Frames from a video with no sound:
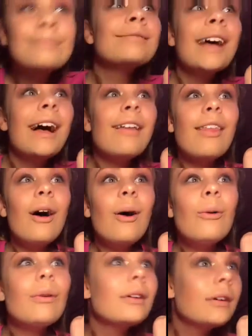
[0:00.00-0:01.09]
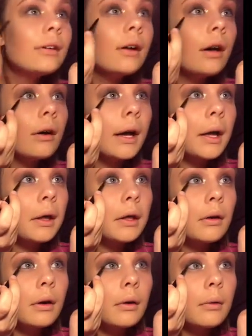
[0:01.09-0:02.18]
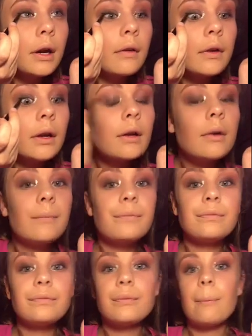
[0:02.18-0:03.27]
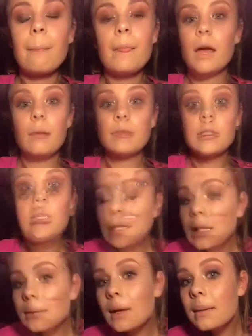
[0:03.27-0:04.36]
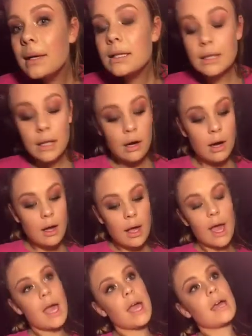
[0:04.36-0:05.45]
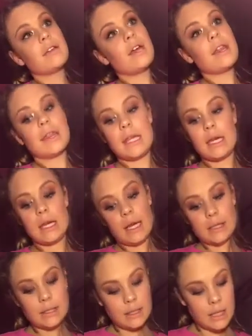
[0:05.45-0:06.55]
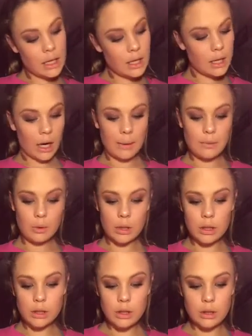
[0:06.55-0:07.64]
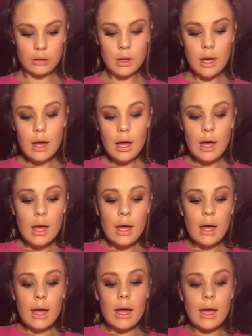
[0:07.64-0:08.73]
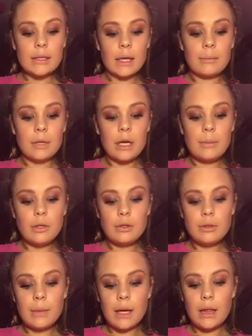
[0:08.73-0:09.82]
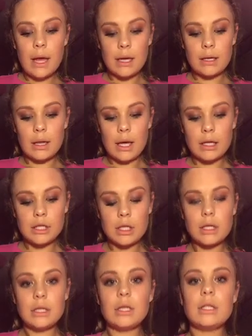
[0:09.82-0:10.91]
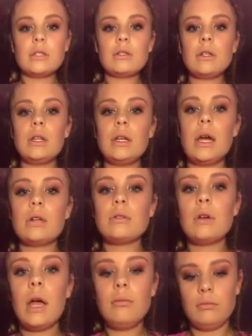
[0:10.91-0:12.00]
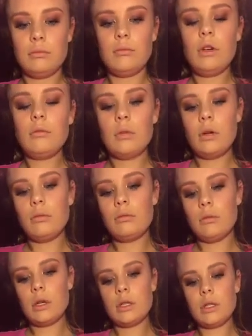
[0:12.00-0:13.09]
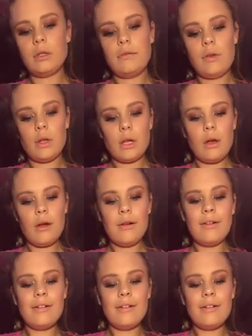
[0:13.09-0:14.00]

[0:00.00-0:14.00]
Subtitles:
Hello? Okay, you know what, whatever. Okay, I'm just gonna do my mascara, and the next thing that I'm going to do is I'm gonna do my eyelashes, and these are the natural oh, is it falling off?